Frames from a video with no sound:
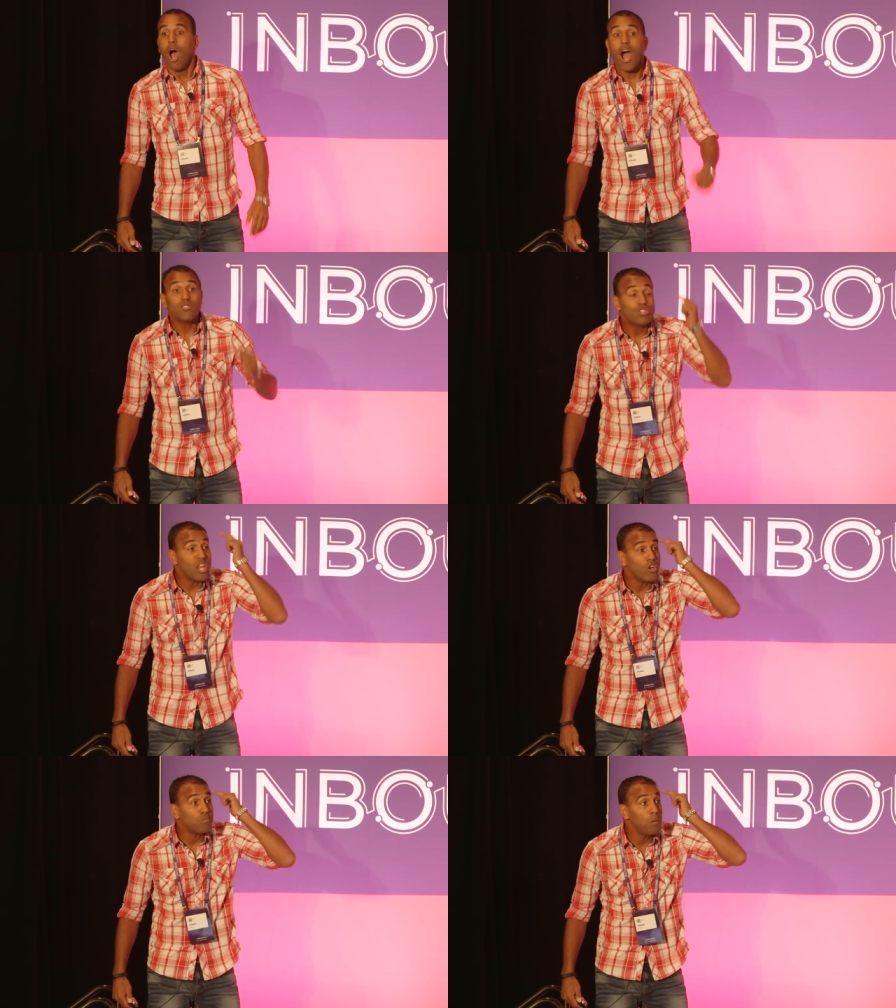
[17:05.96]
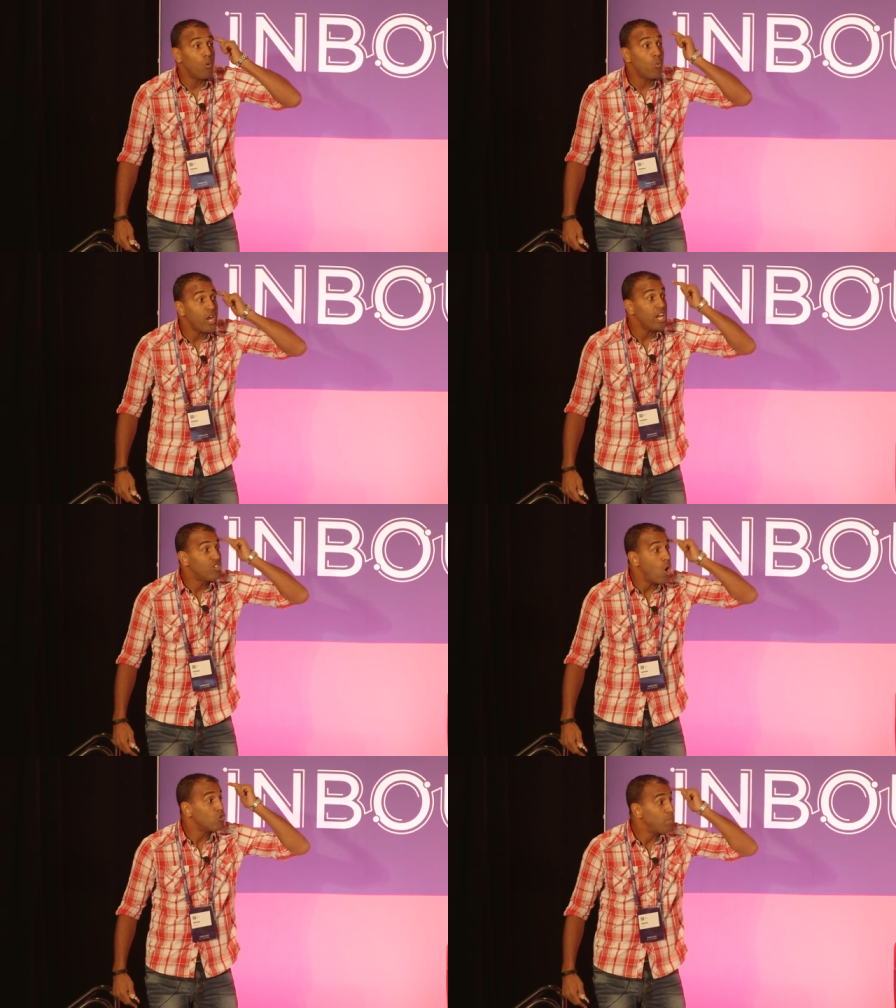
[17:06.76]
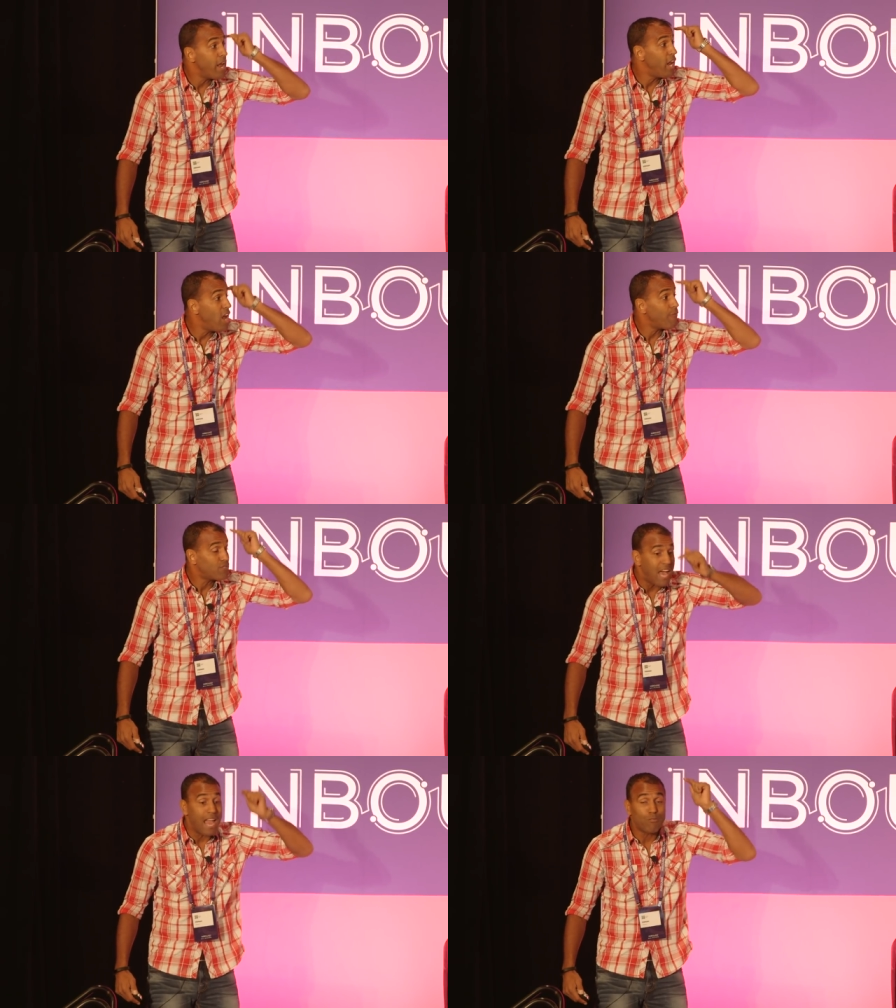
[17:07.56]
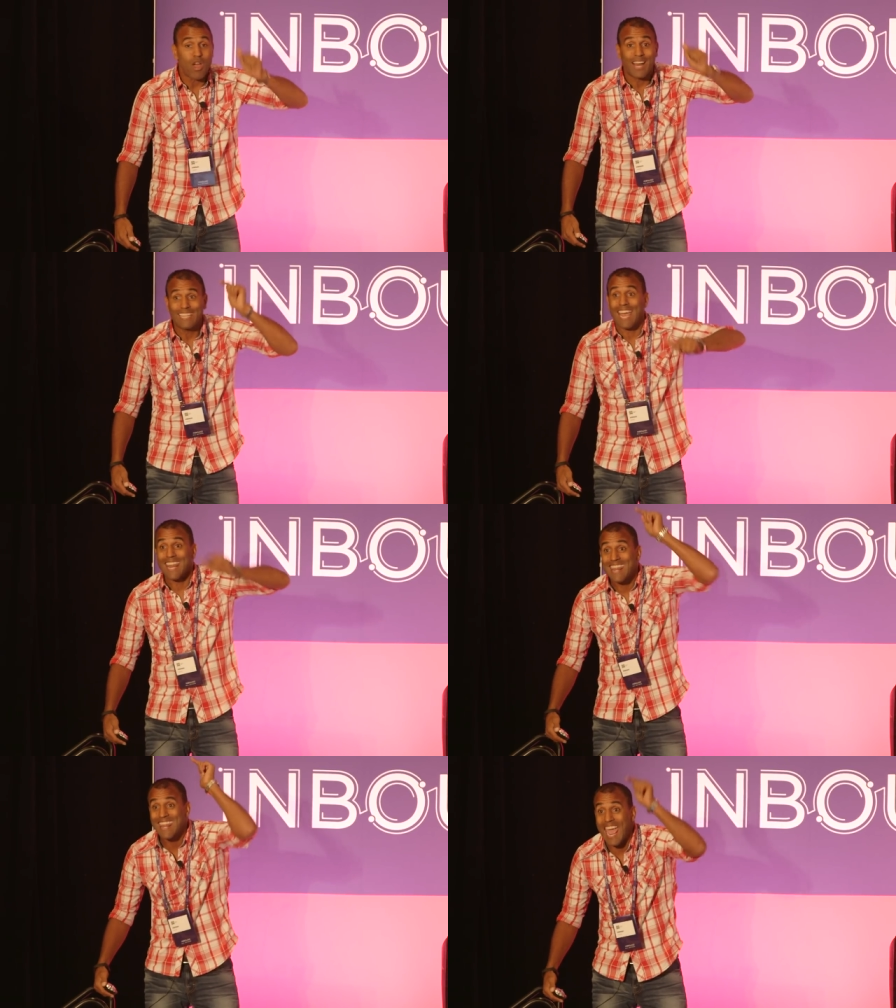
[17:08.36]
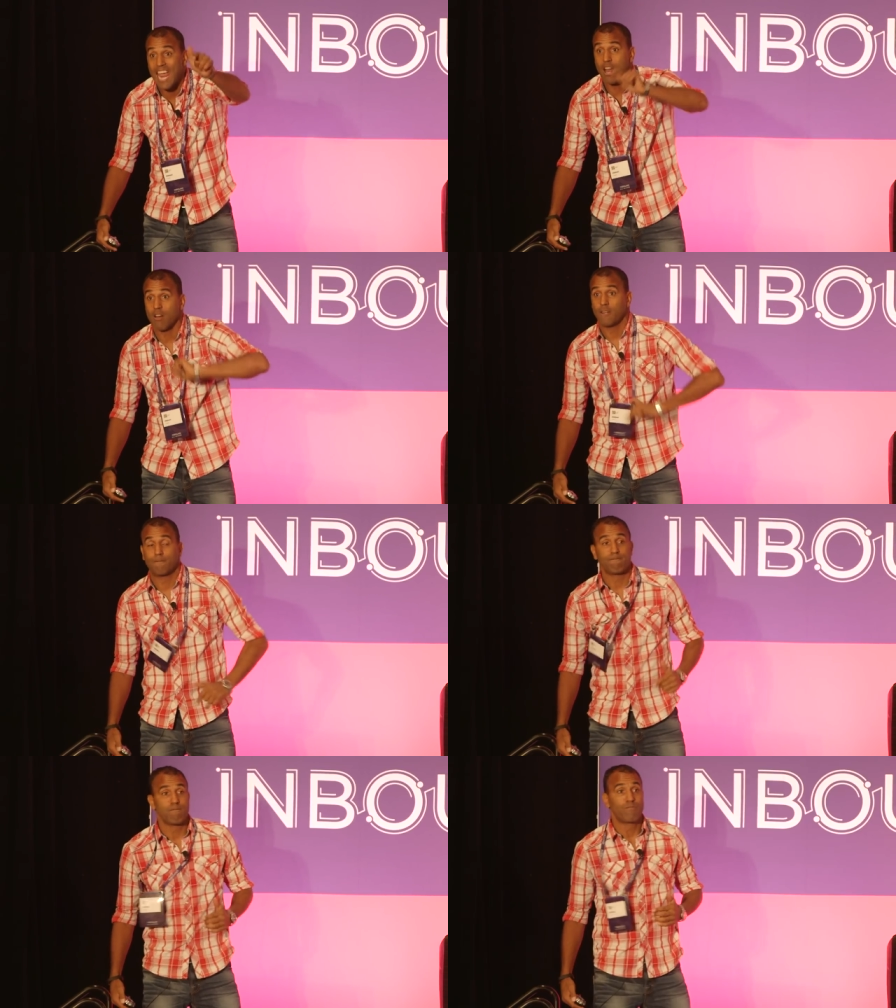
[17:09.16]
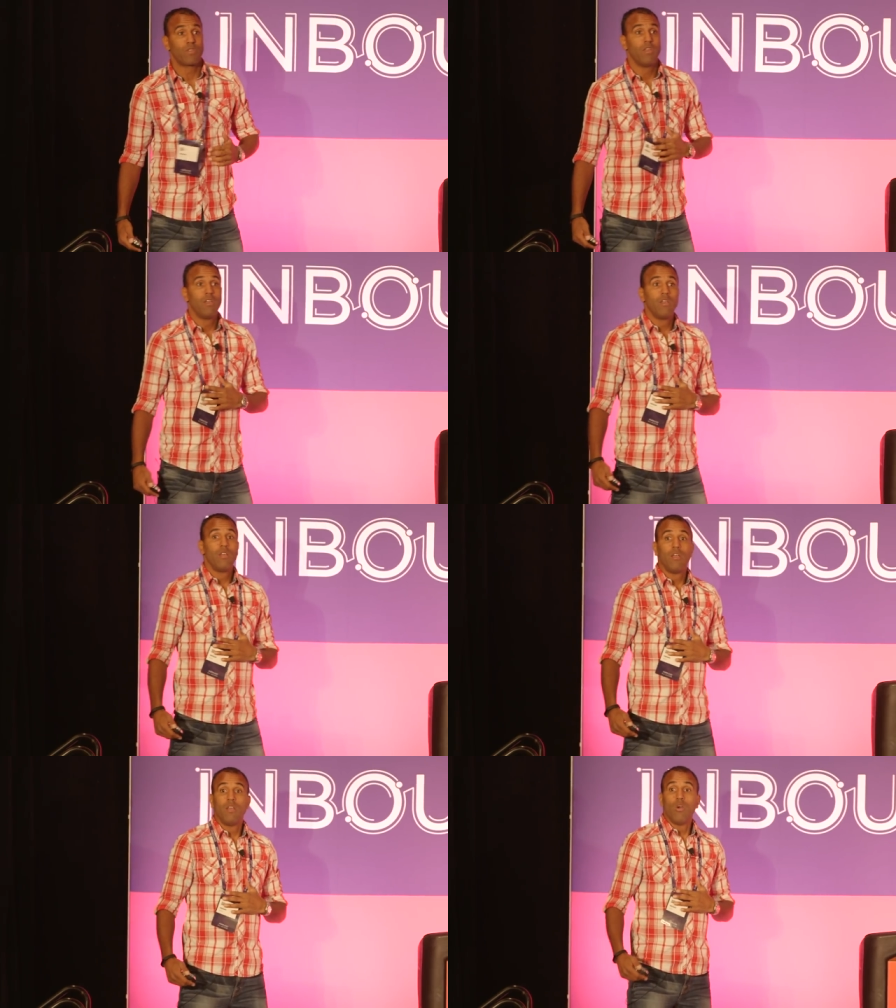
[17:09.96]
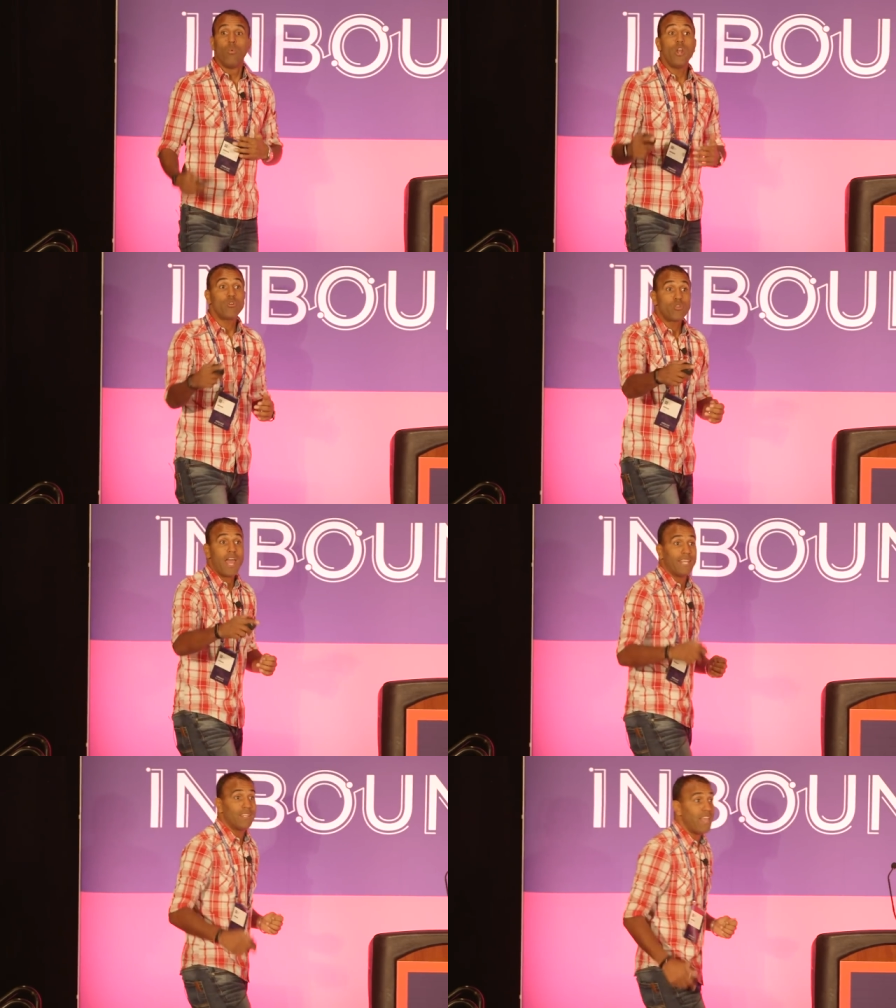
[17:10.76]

Us salespeople, we don't spend enough time trying to get there. We don't try to